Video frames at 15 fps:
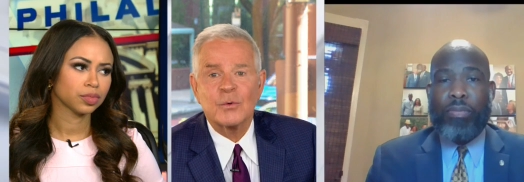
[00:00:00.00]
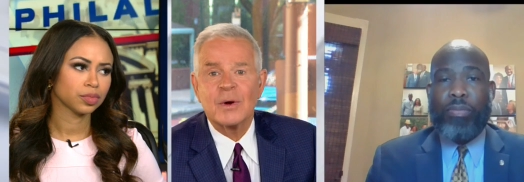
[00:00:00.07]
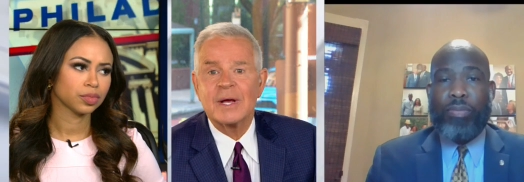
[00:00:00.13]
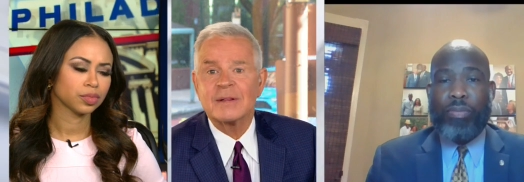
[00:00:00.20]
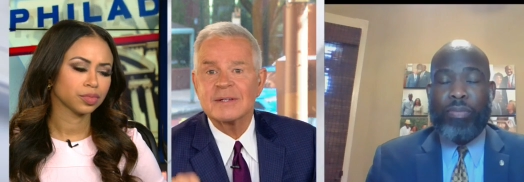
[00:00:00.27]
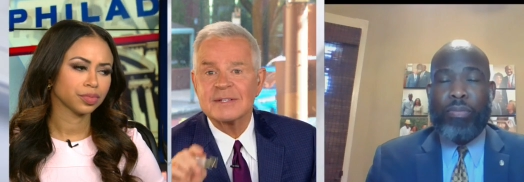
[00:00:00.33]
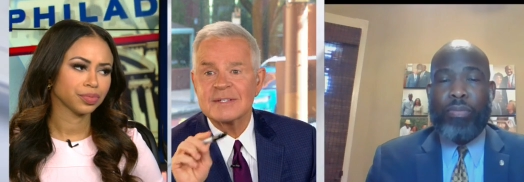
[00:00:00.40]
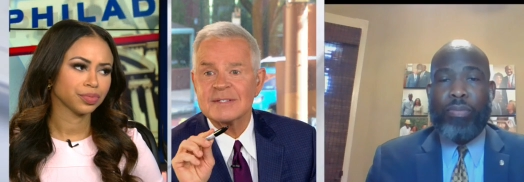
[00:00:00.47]
Speaker 1: way,
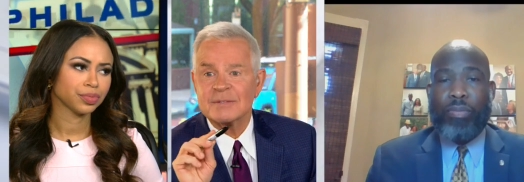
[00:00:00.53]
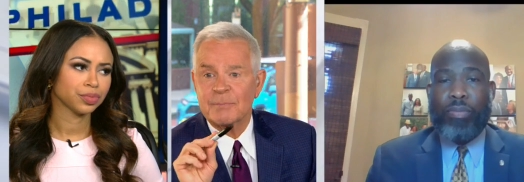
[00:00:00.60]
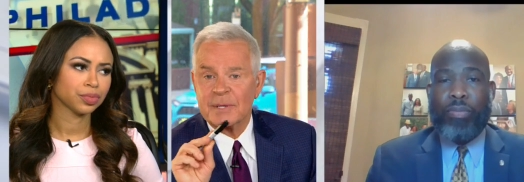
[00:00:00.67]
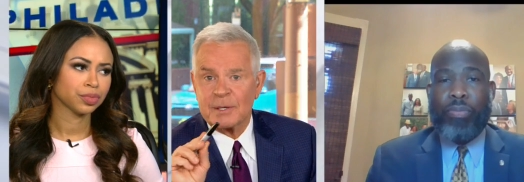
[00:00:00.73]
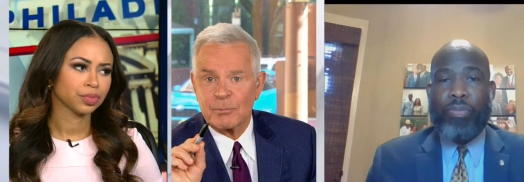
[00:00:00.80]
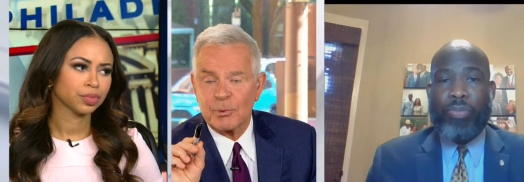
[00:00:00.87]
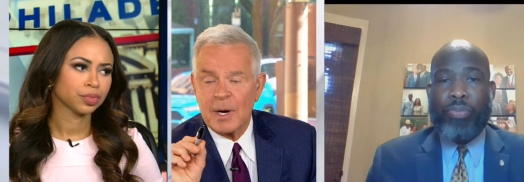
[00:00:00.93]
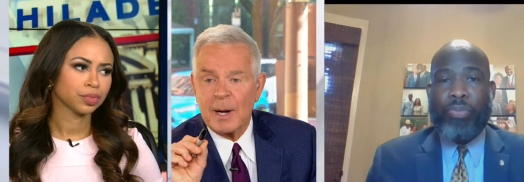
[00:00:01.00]
this has been
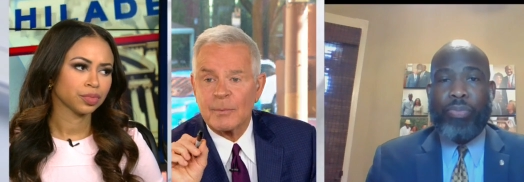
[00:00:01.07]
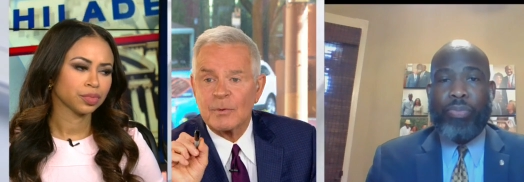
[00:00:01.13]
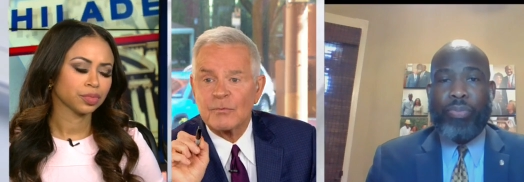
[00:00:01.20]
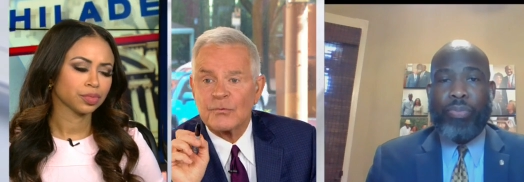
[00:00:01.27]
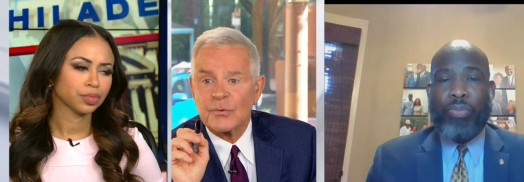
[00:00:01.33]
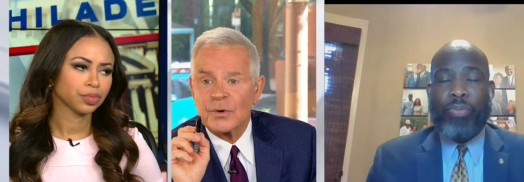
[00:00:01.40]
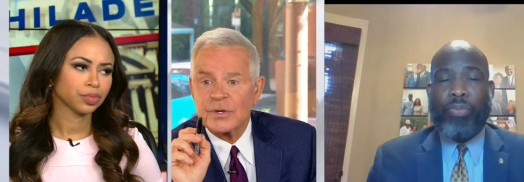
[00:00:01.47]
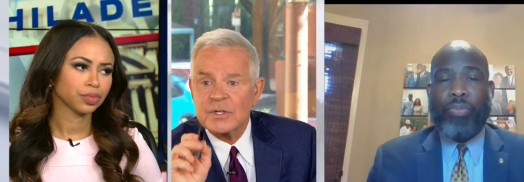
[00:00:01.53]
a problem
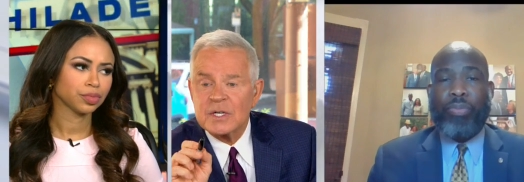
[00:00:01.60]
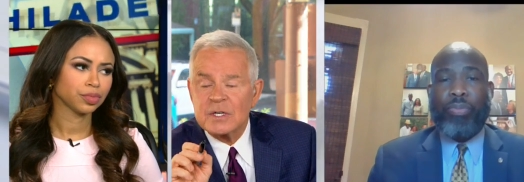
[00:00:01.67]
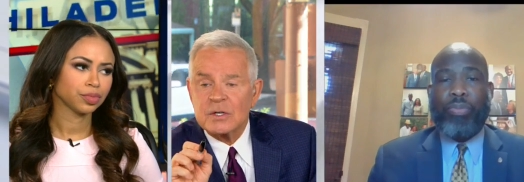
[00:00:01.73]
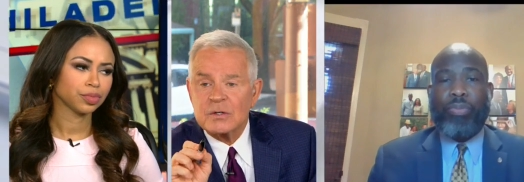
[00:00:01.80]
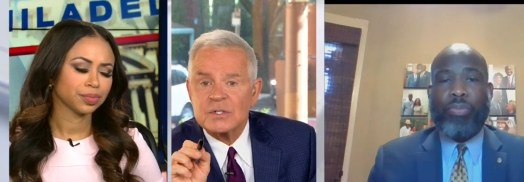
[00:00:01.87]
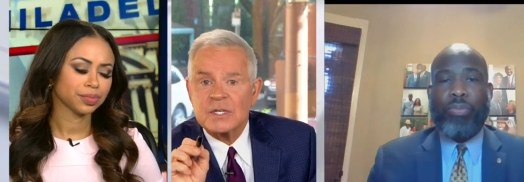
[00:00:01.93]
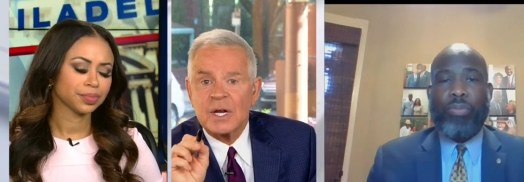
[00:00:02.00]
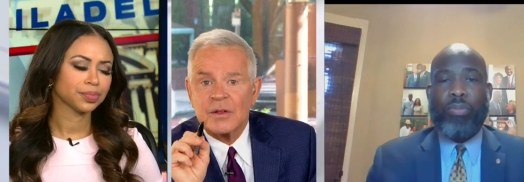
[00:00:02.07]
for
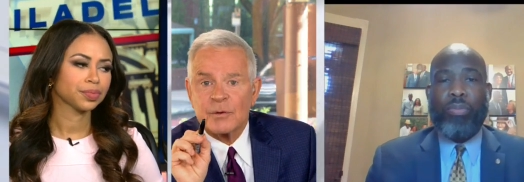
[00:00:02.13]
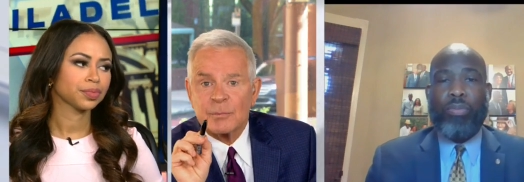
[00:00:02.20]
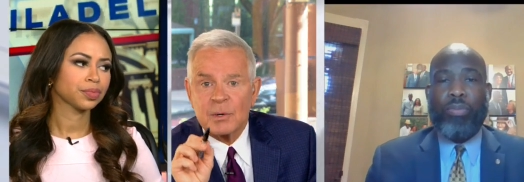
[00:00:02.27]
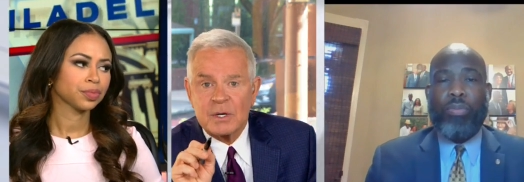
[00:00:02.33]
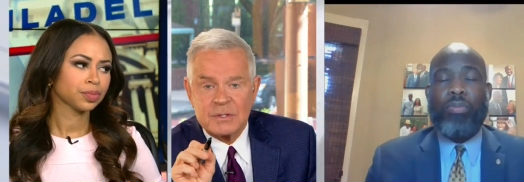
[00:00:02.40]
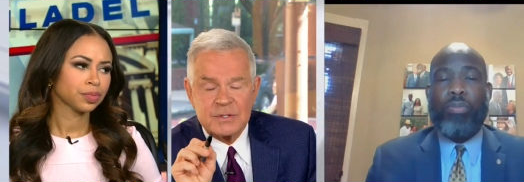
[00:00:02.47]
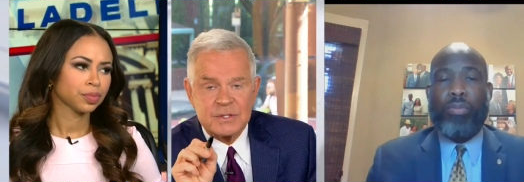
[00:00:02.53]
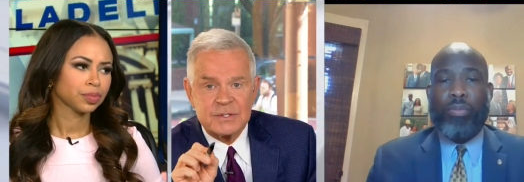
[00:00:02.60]
years in other
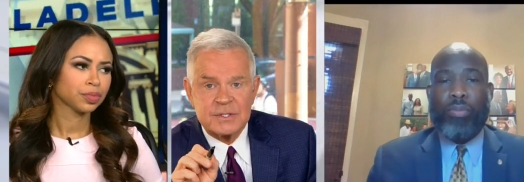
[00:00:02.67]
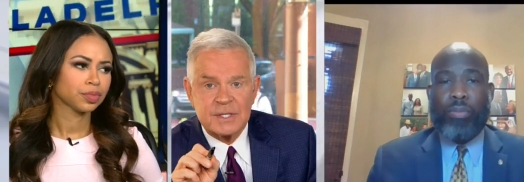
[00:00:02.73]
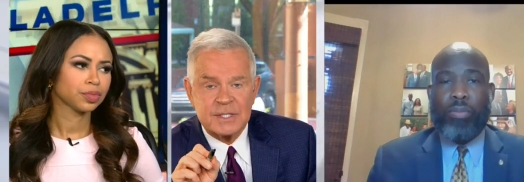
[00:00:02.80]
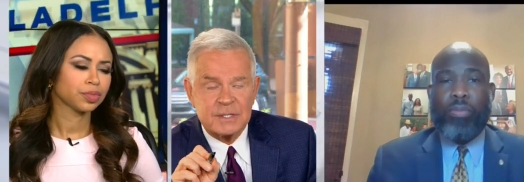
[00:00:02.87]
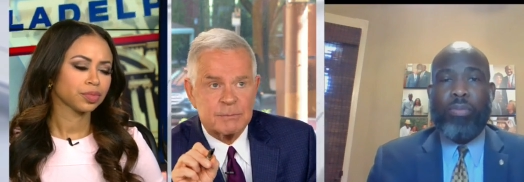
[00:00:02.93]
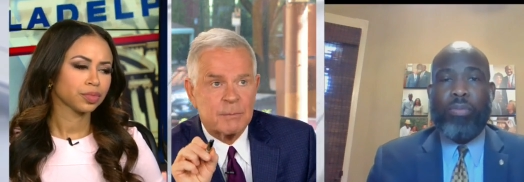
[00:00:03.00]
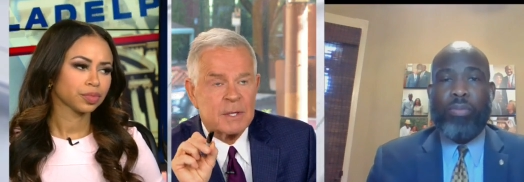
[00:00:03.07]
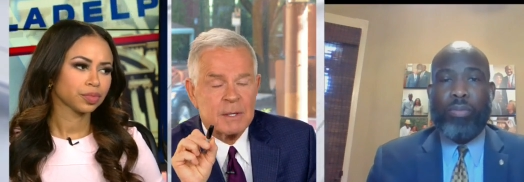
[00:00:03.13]
parts of the
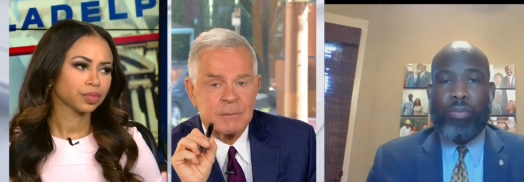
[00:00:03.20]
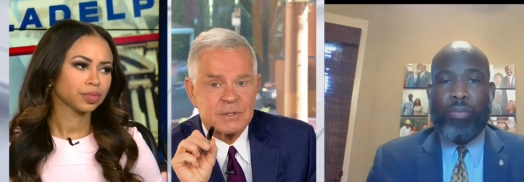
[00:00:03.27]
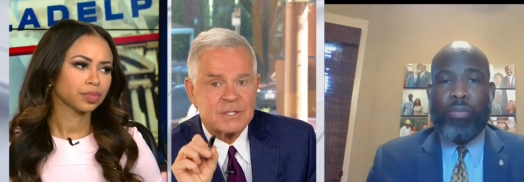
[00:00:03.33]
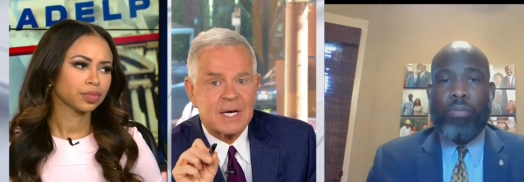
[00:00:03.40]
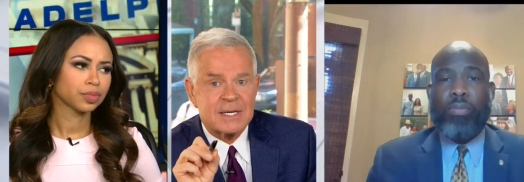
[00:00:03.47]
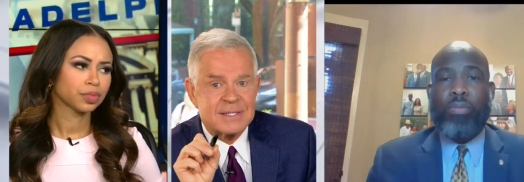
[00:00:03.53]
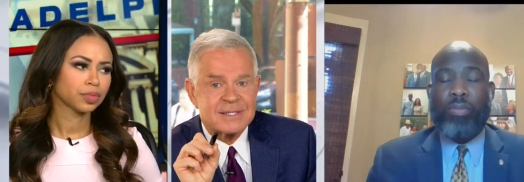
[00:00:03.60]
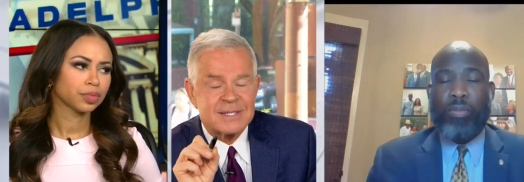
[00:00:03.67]
city
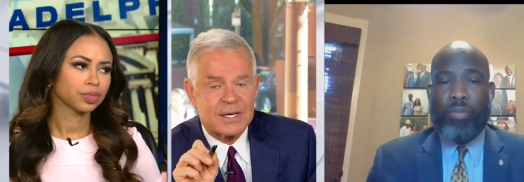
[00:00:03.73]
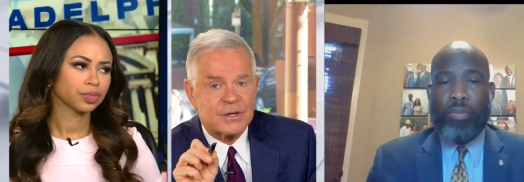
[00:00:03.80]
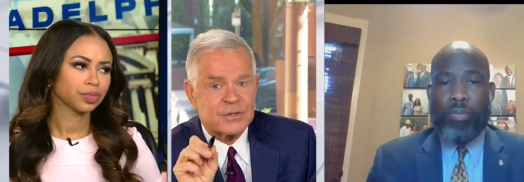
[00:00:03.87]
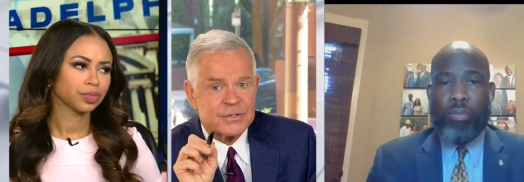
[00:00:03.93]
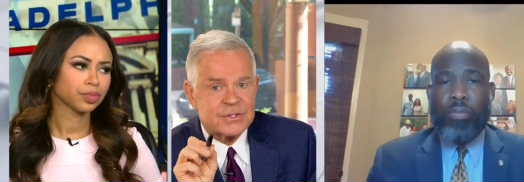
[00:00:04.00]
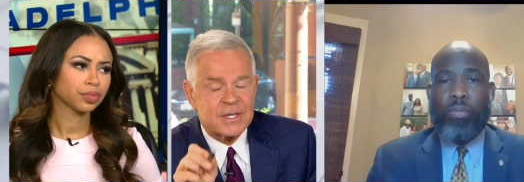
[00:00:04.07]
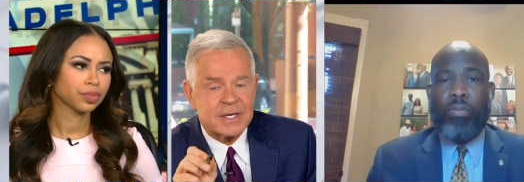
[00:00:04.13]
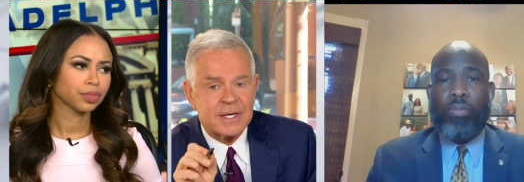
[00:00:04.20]
besides Center
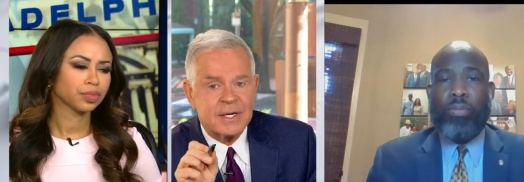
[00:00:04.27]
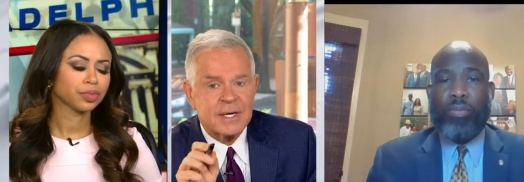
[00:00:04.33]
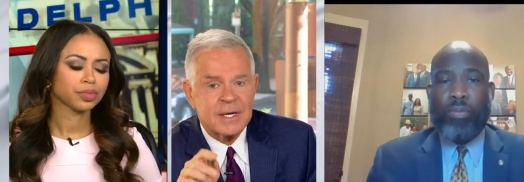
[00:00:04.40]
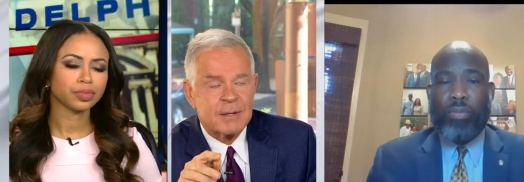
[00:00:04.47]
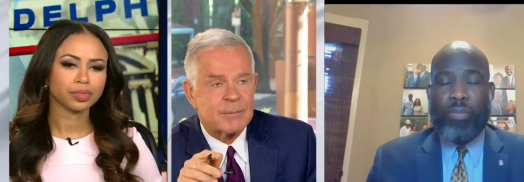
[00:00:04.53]
City.